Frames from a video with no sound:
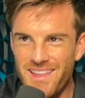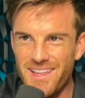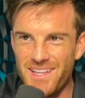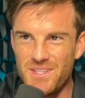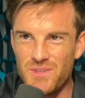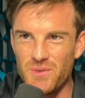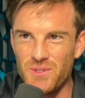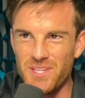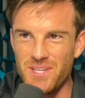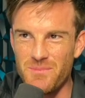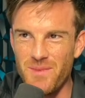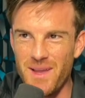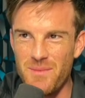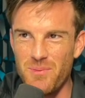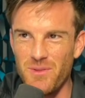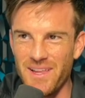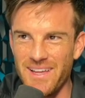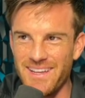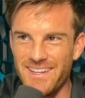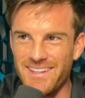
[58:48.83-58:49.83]
that's really my
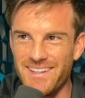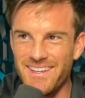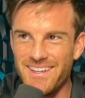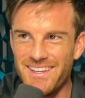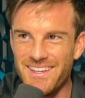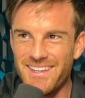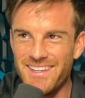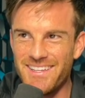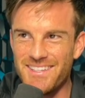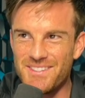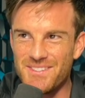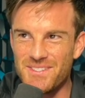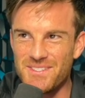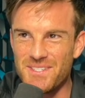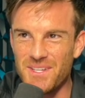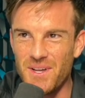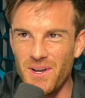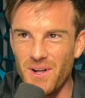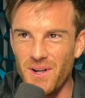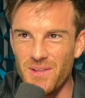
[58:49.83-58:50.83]
plan is just to
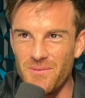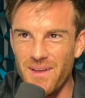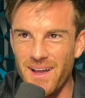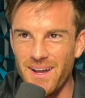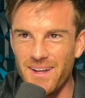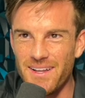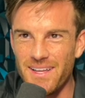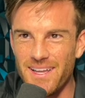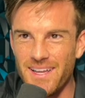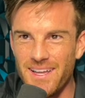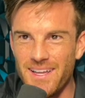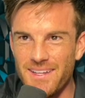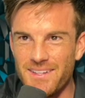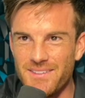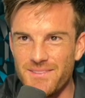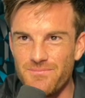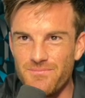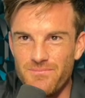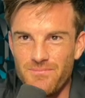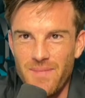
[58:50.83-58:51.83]
call them out.
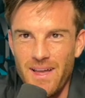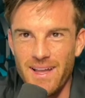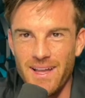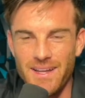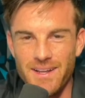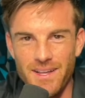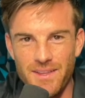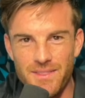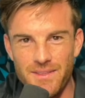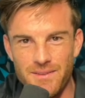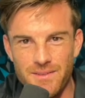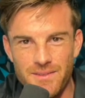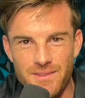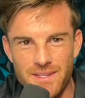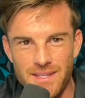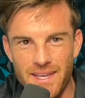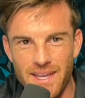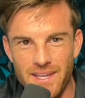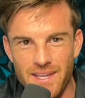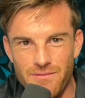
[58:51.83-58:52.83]
And I got nothing to
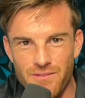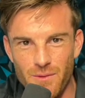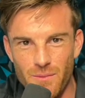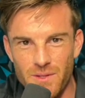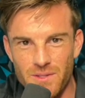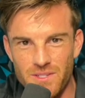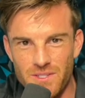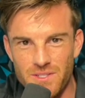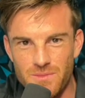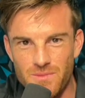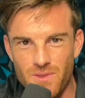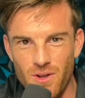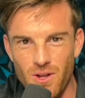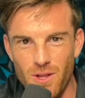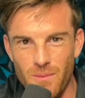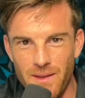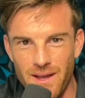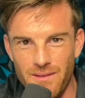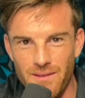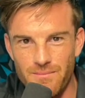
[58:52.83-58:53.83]
gain from it. Just call
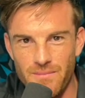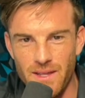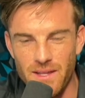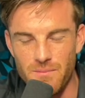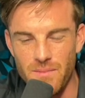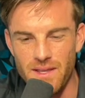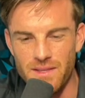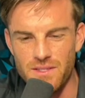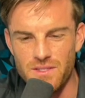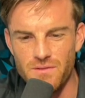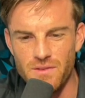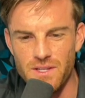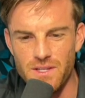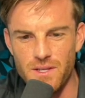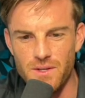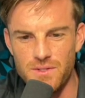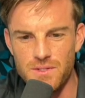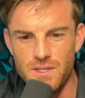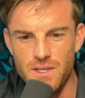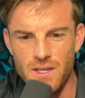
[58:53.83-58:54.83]
them out and make these
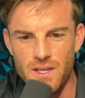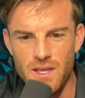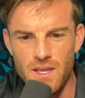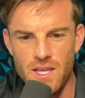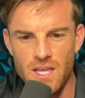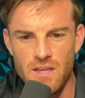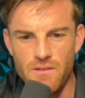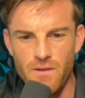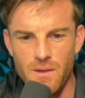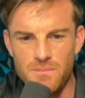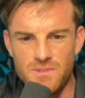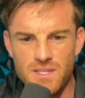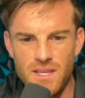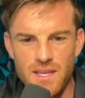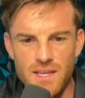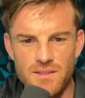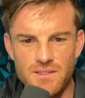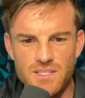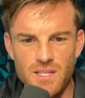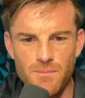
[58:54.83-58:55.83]
videos. If I'm
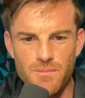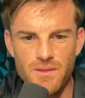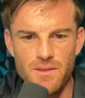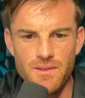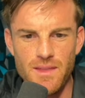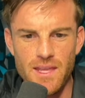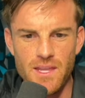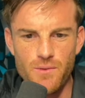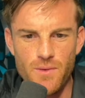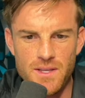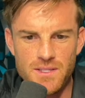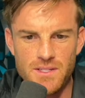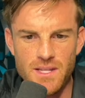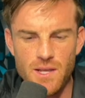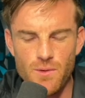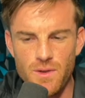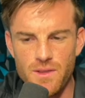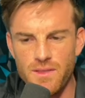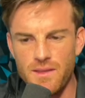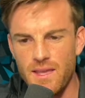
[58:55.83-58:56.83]
saying something that you resonate
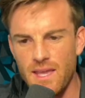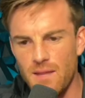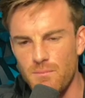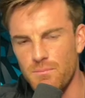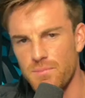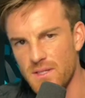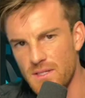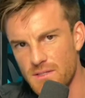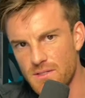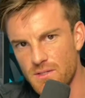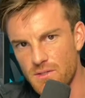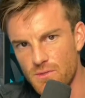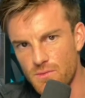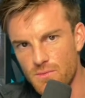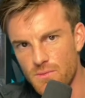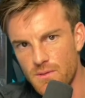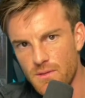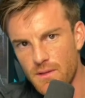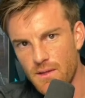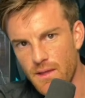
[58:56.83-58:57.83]
with, again, please do
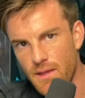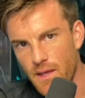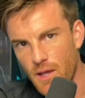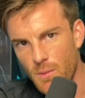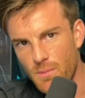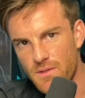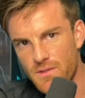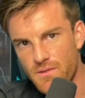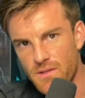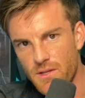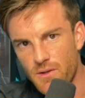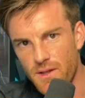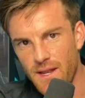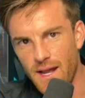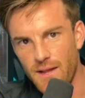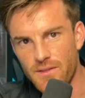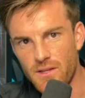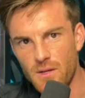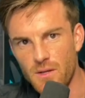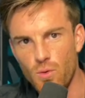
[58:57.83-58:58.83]
help this video get
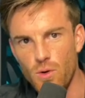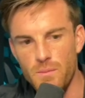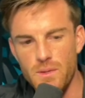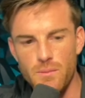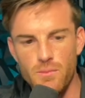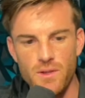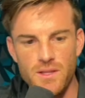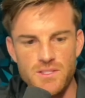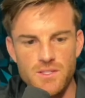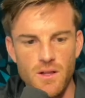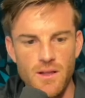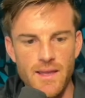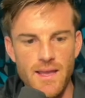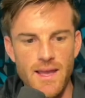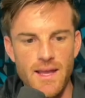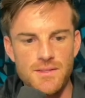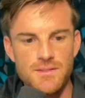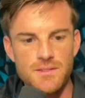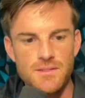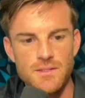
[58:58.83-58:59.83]
out there to more people. That's all I
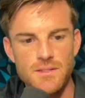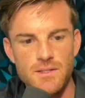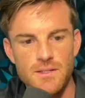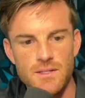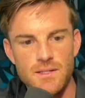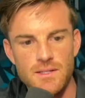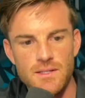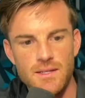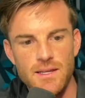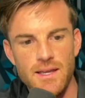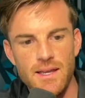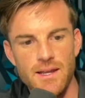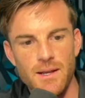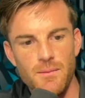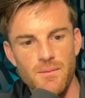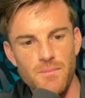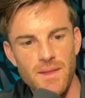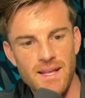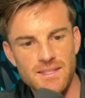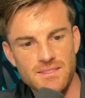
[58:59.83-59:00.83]
ask. And
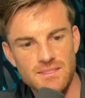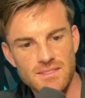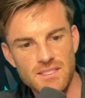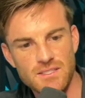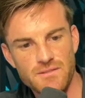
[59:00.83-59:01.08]
I'm asking this